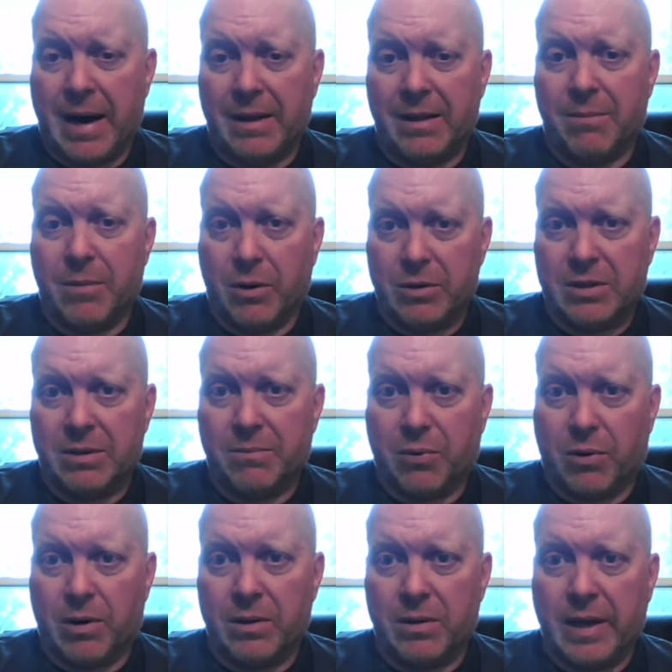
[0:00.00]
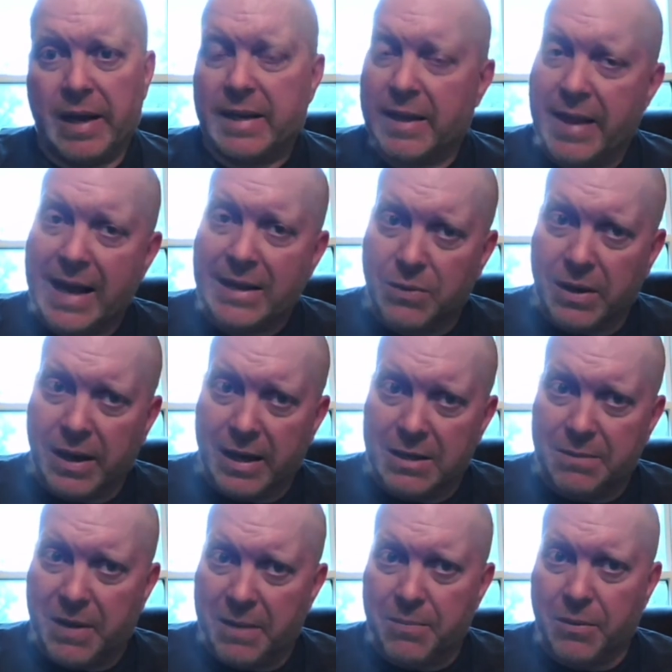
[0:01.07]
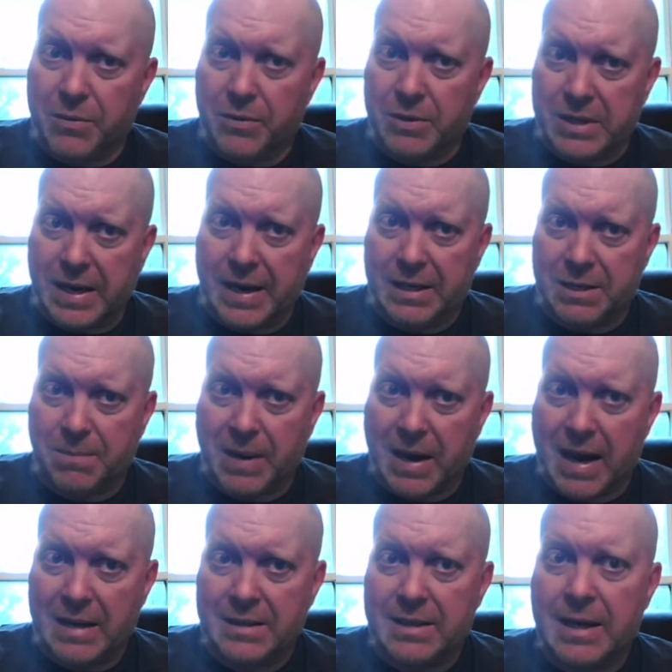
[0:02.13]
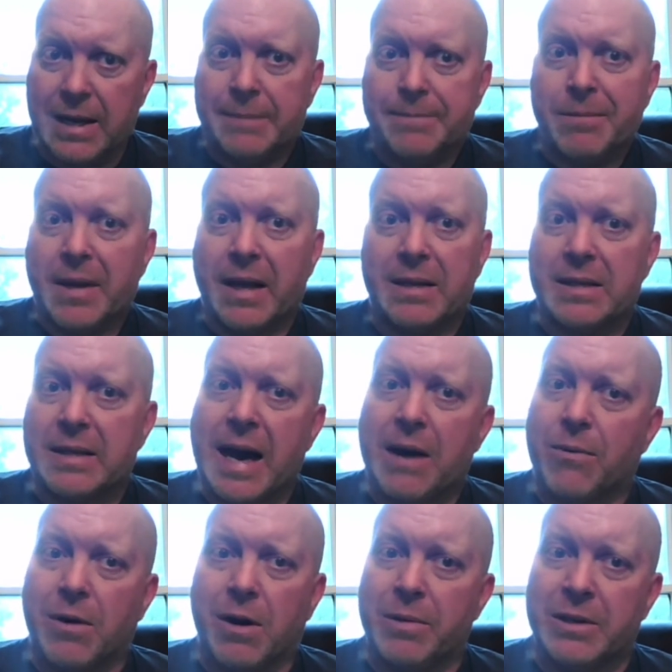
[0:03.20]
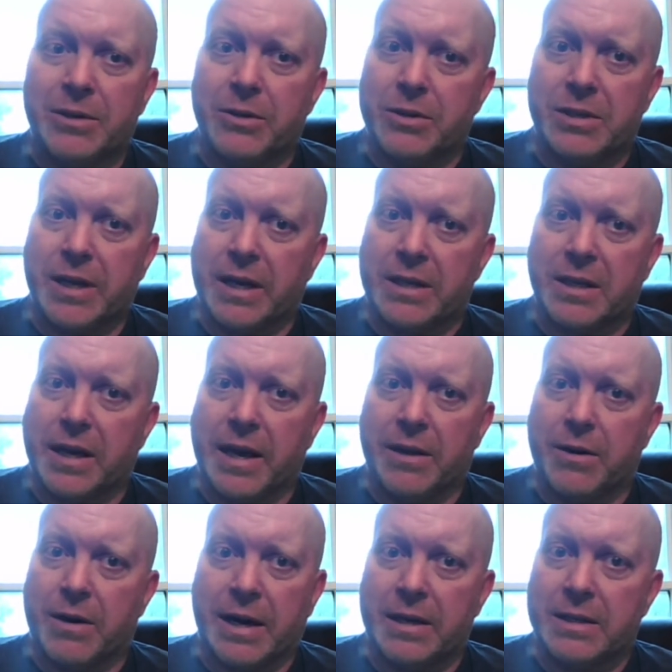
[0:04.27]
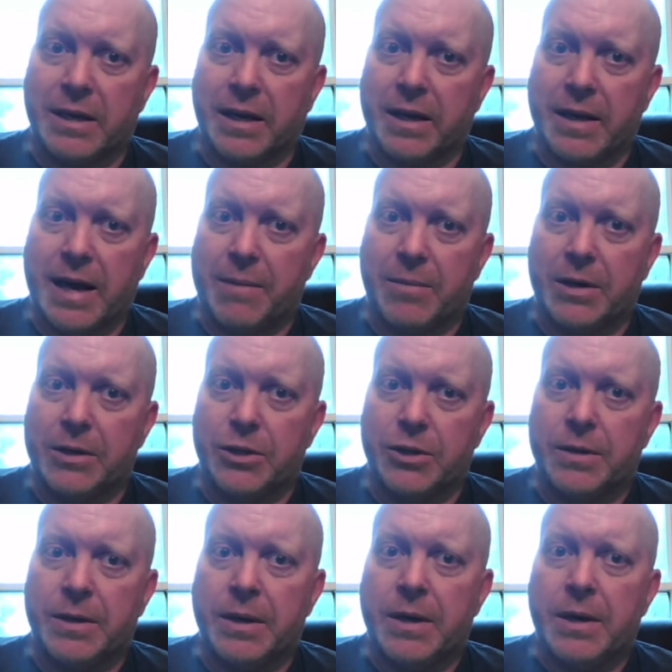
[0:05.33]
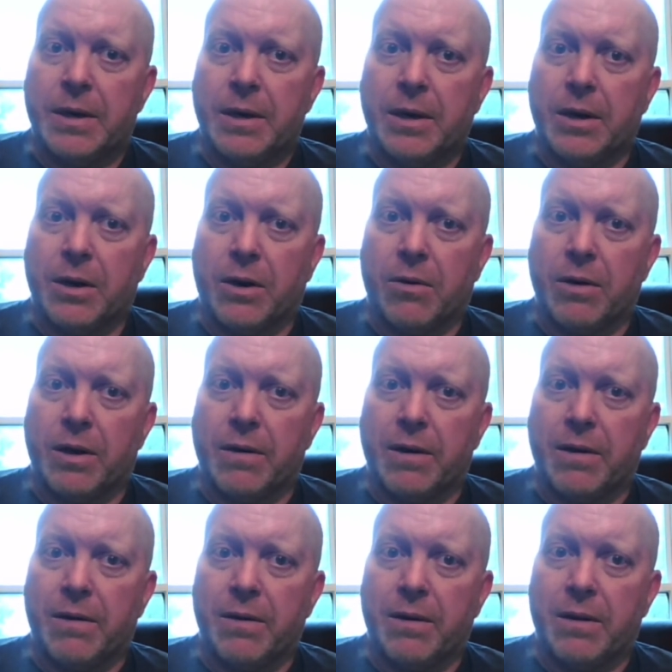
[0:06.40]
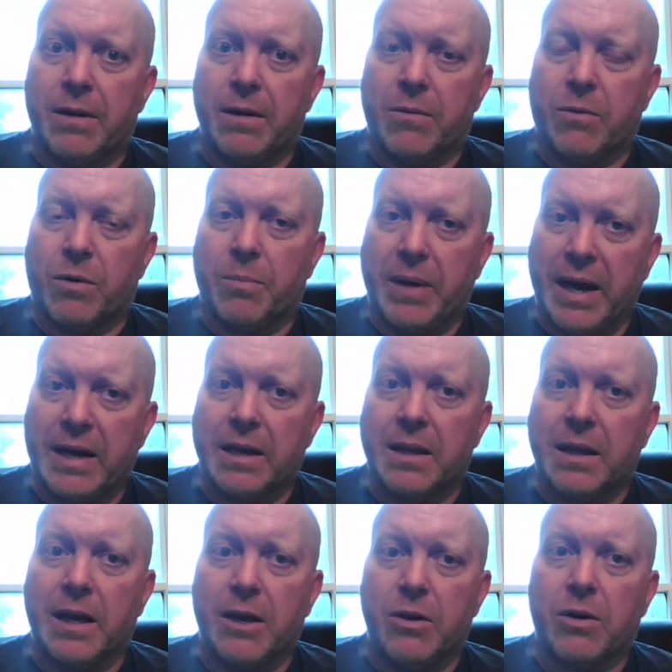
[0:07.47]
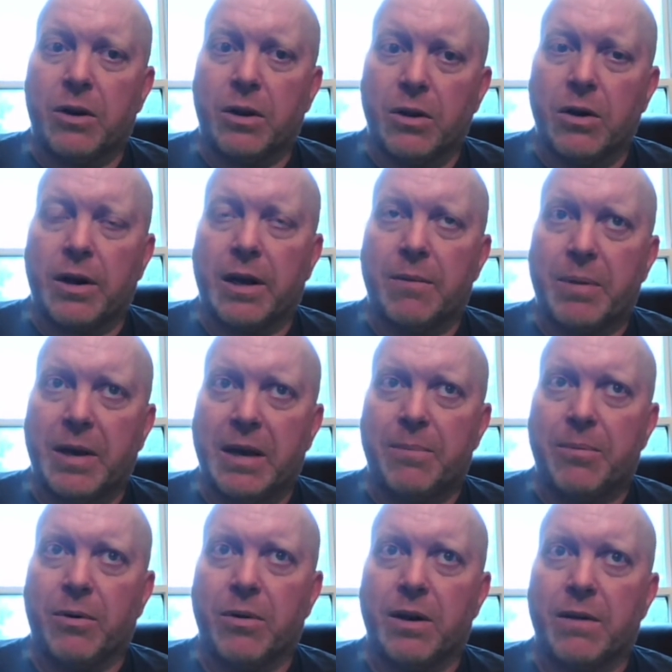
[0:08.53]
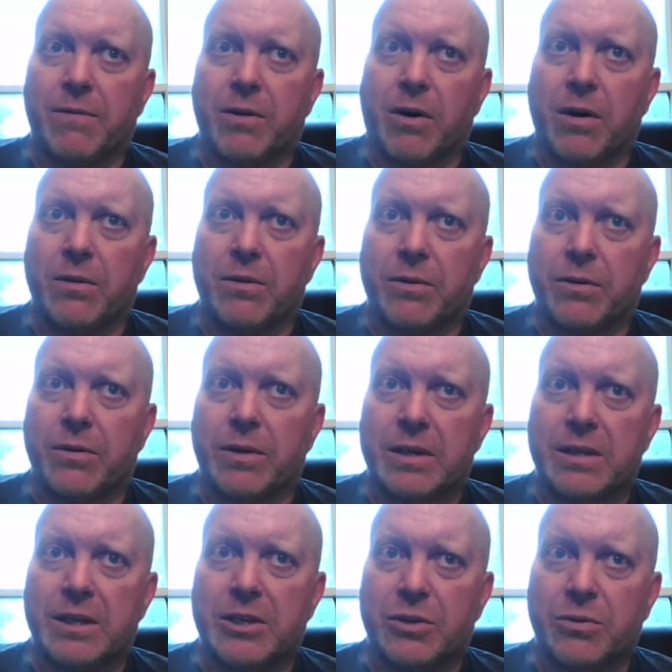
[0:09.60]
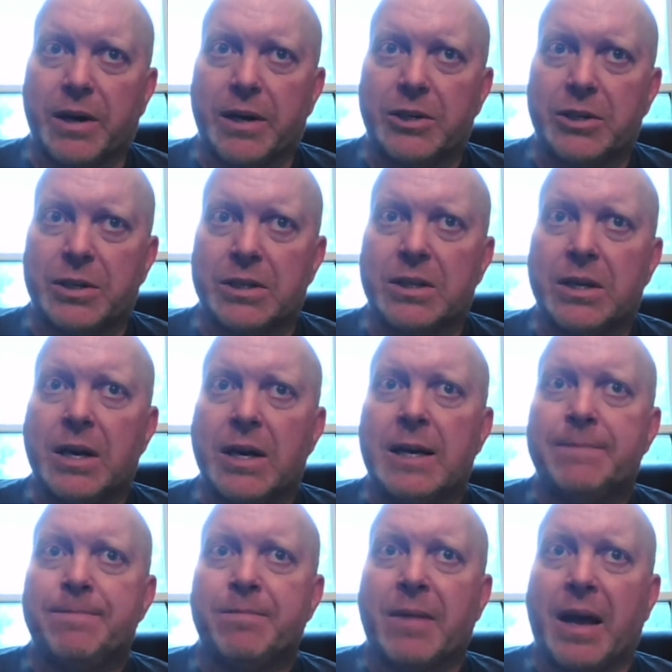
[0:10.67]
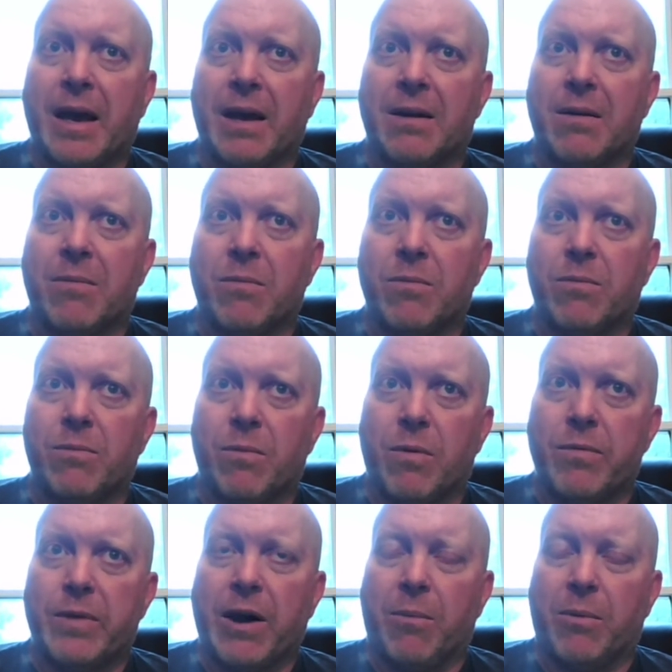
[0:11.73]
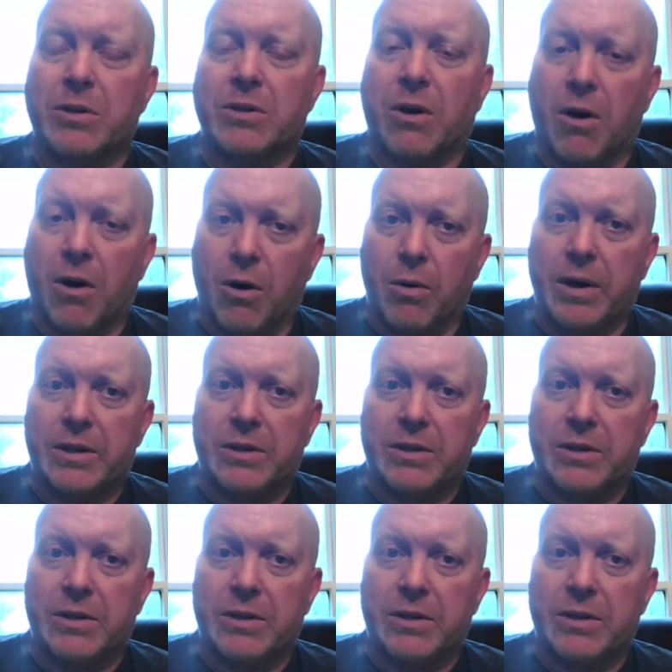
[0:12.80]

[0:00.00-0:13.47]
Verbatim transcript: probably in my mind the most important things and that's what gets people through tight spots it's not rubbing two sticks together i can tell you that much you know it, it, repeatedly you can look at people that have gone through these situations and